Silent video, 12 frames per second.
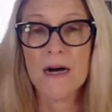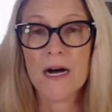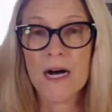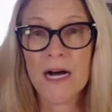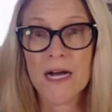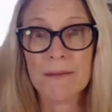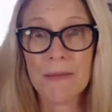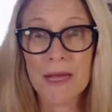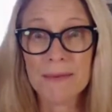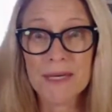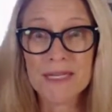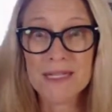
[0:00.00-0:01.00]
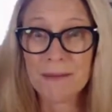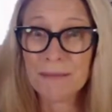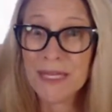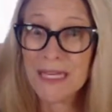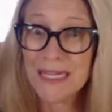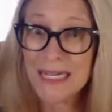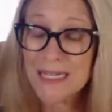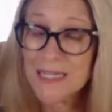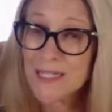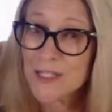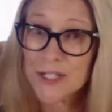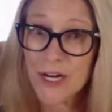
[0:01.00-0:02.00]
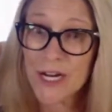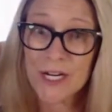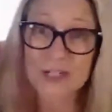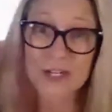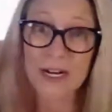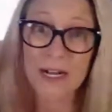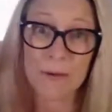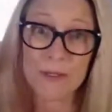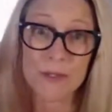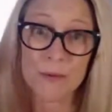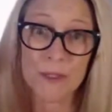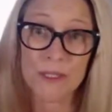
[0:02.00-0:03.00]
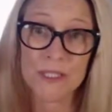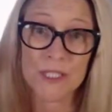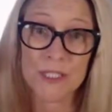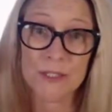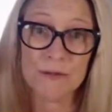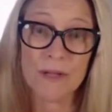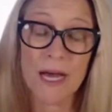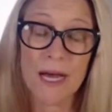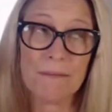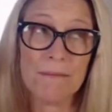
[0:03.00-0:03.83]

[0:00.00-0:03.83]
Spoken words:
on maybe something needed to change and I wasn't willing to do that.